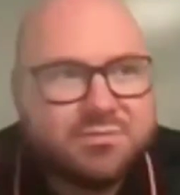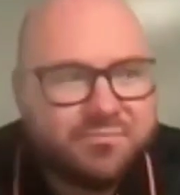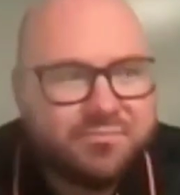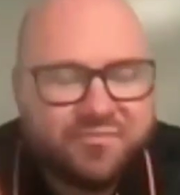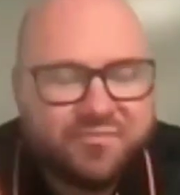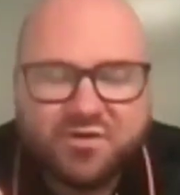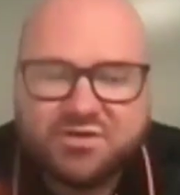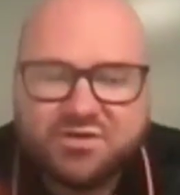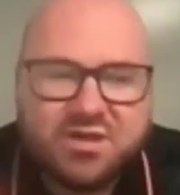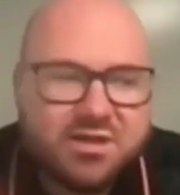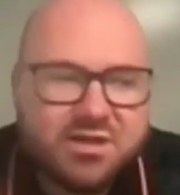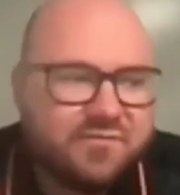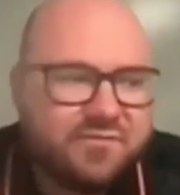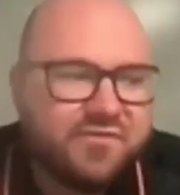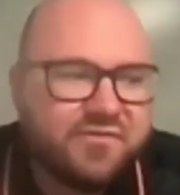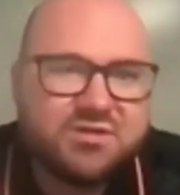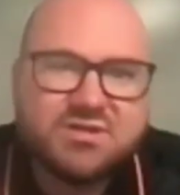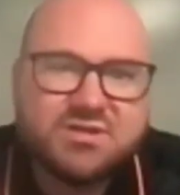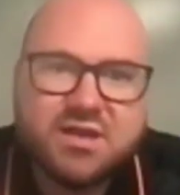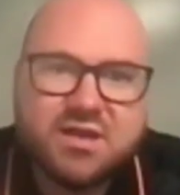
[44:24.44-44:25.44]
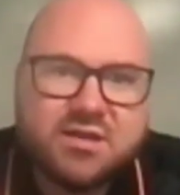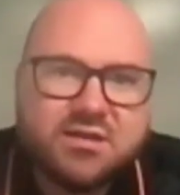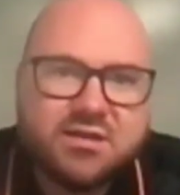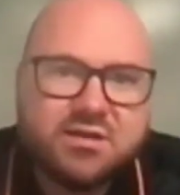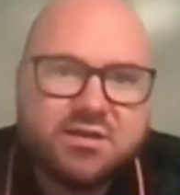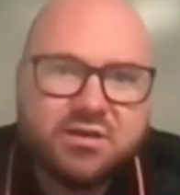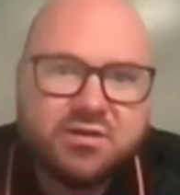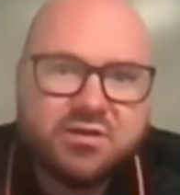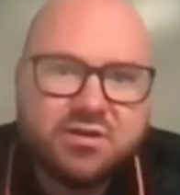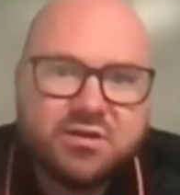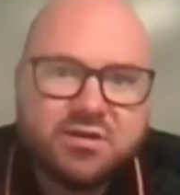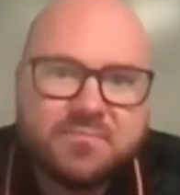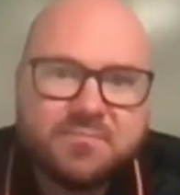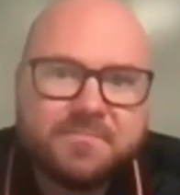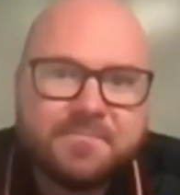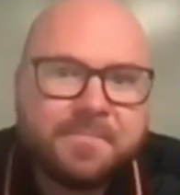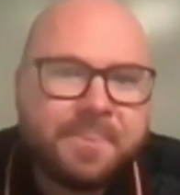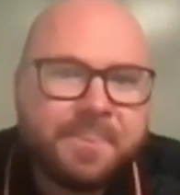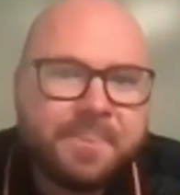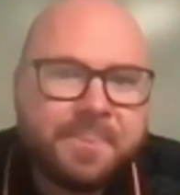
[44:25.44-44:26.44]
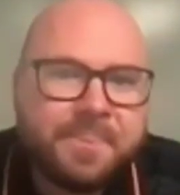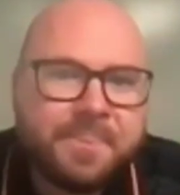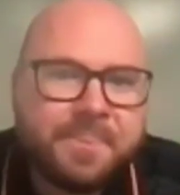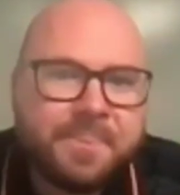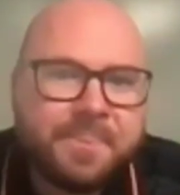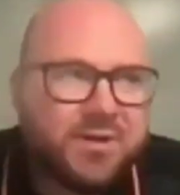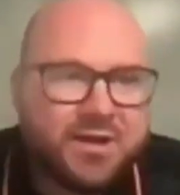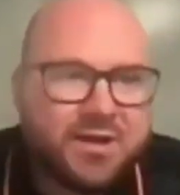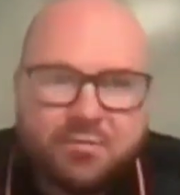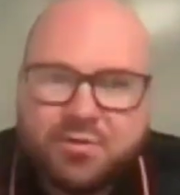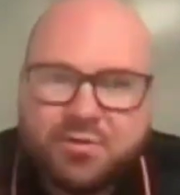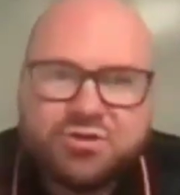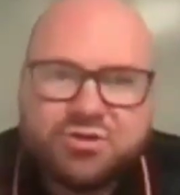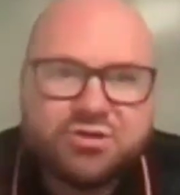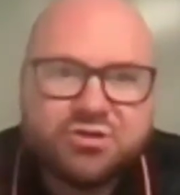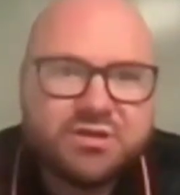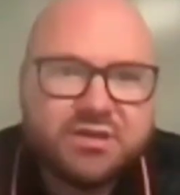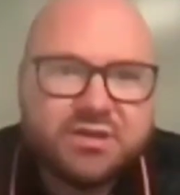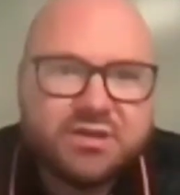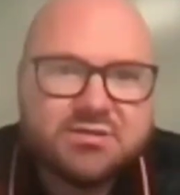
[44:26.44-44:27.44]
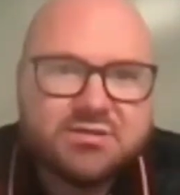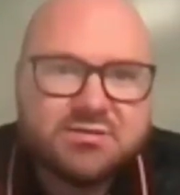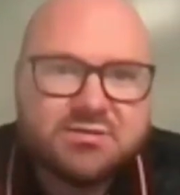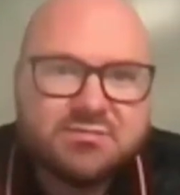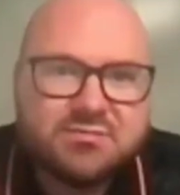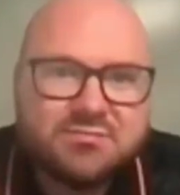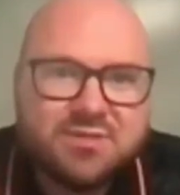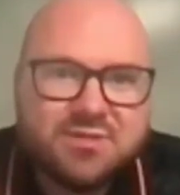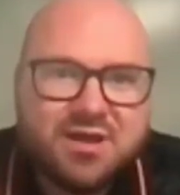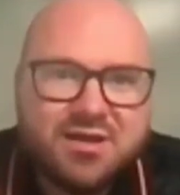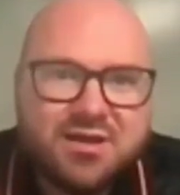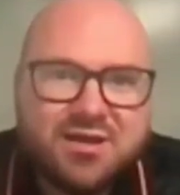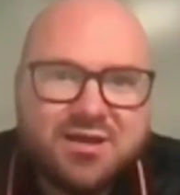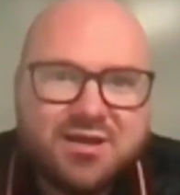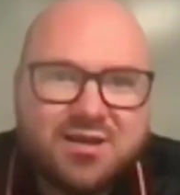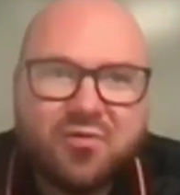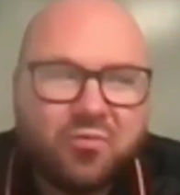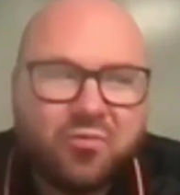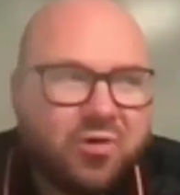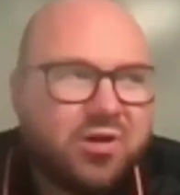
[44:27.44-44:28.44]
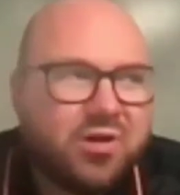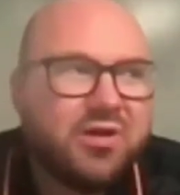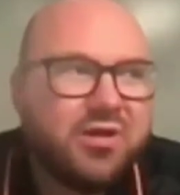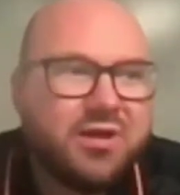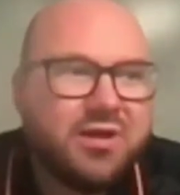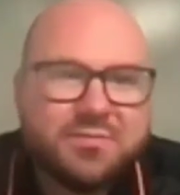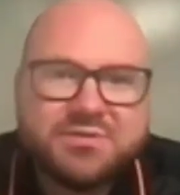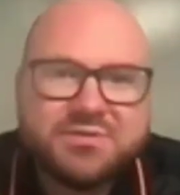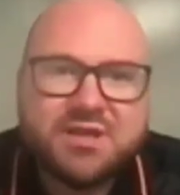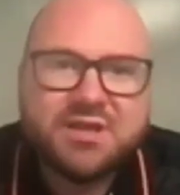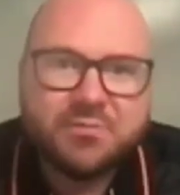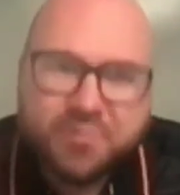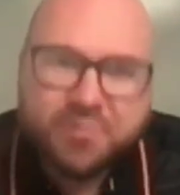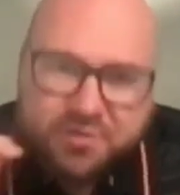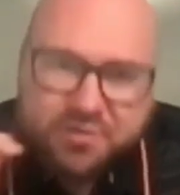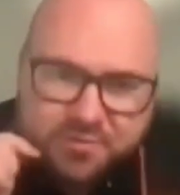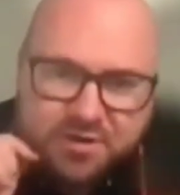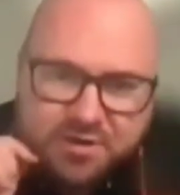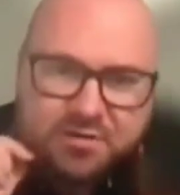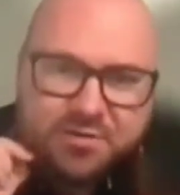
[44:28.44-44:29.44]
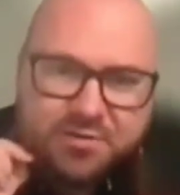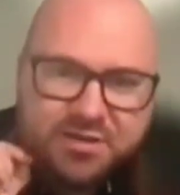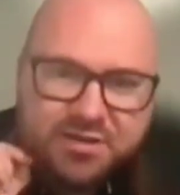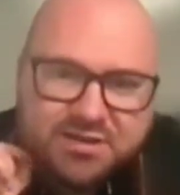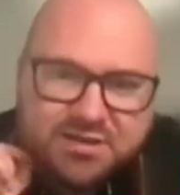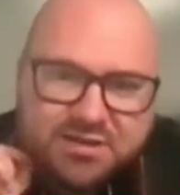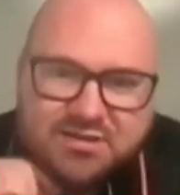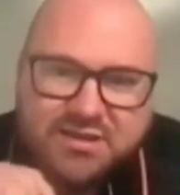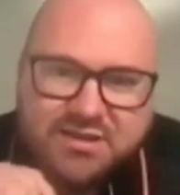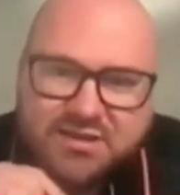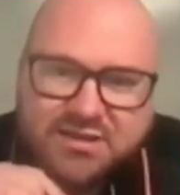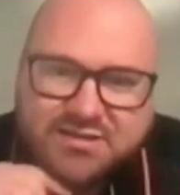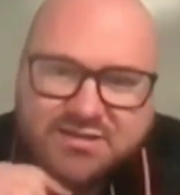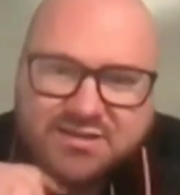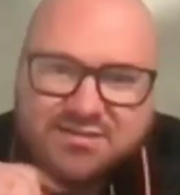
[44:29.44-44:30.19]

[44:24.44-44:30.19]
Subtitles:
first tenant in the unit. We had a bunch of leaks, and he got really upset with me about these leaks.